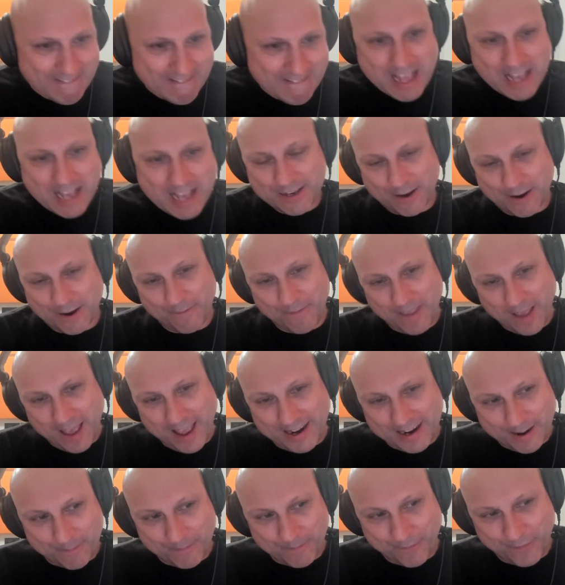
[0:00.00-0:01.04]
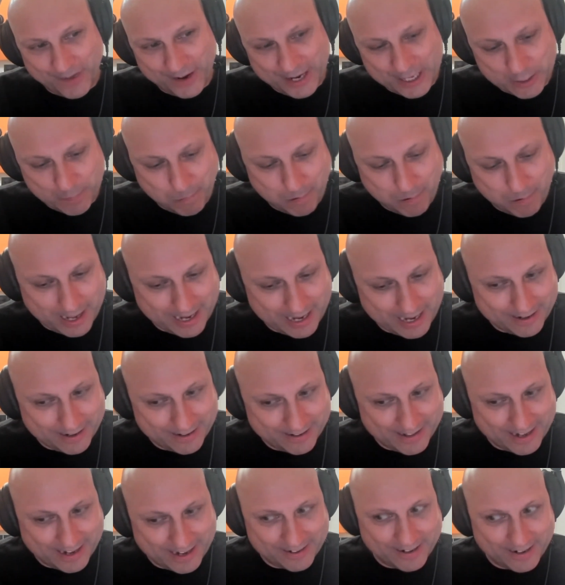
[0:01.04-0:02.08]
So I end up finished playing,
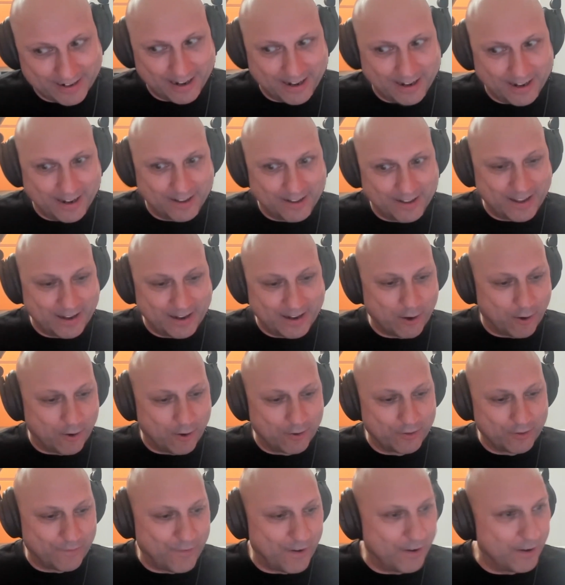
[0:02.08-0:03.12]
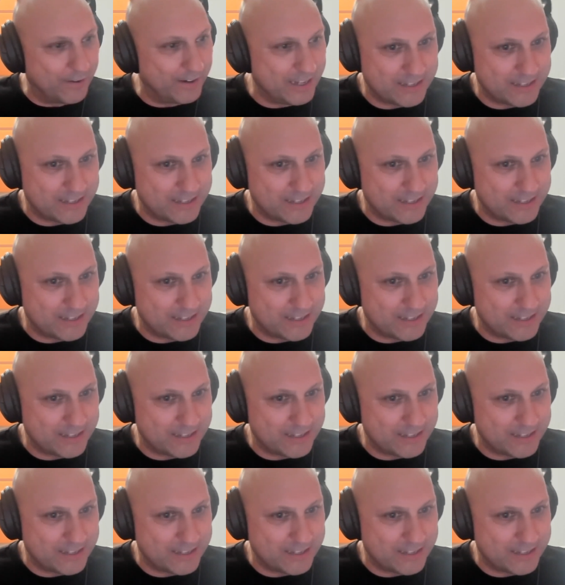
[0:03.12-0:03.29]
and then got on the phone.